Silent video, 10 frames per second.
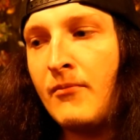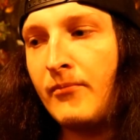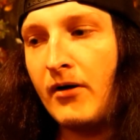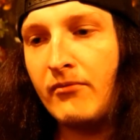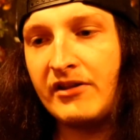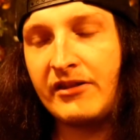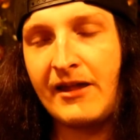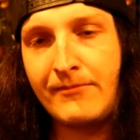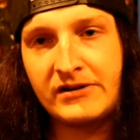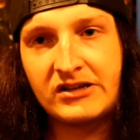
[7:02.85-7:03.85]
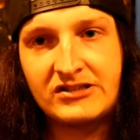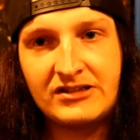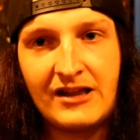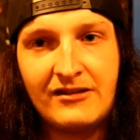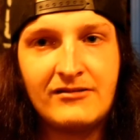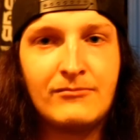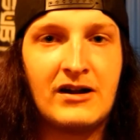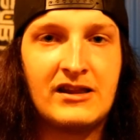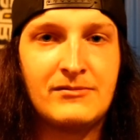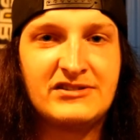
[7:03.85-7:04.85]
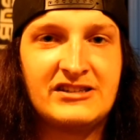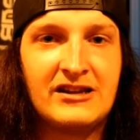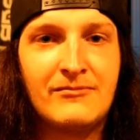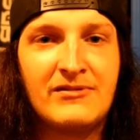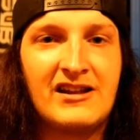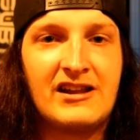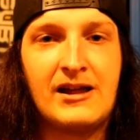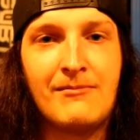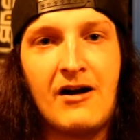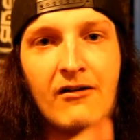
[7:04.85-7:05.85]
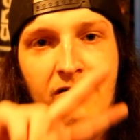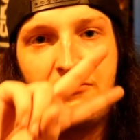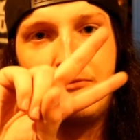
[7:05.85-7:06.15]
But with that being said, my name is Tim, and I'm out.